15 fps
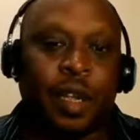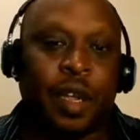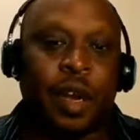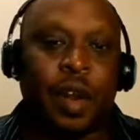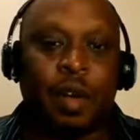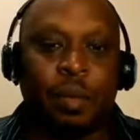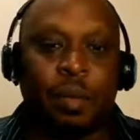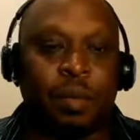you
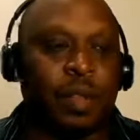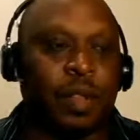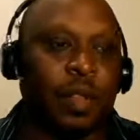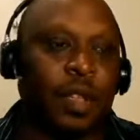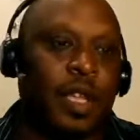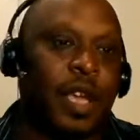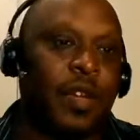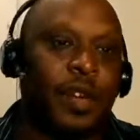know,
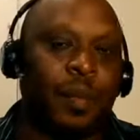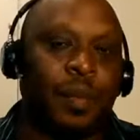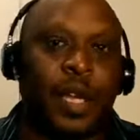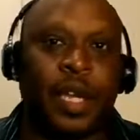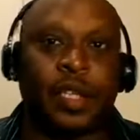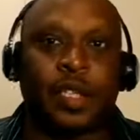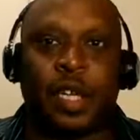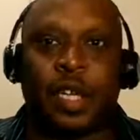giving
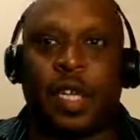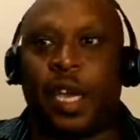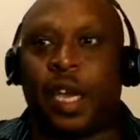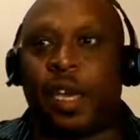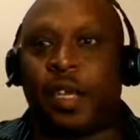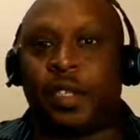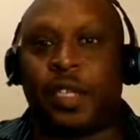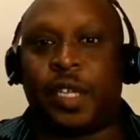beads to
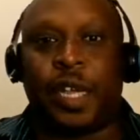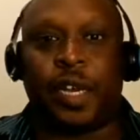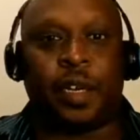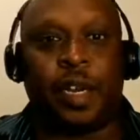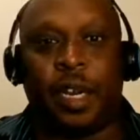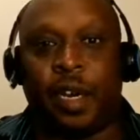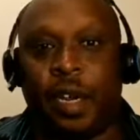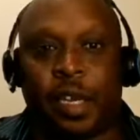kids
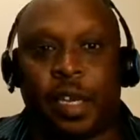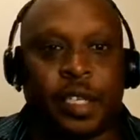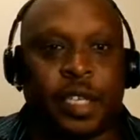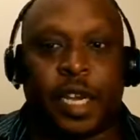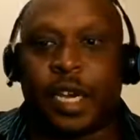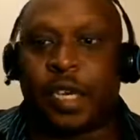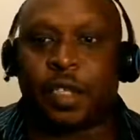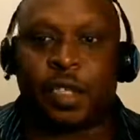that didn't get to
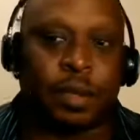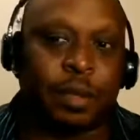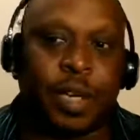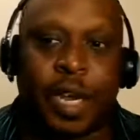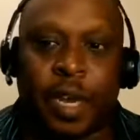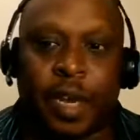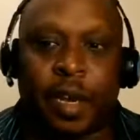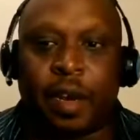catch them
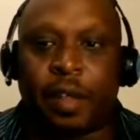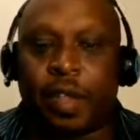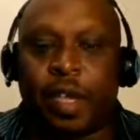and that kind of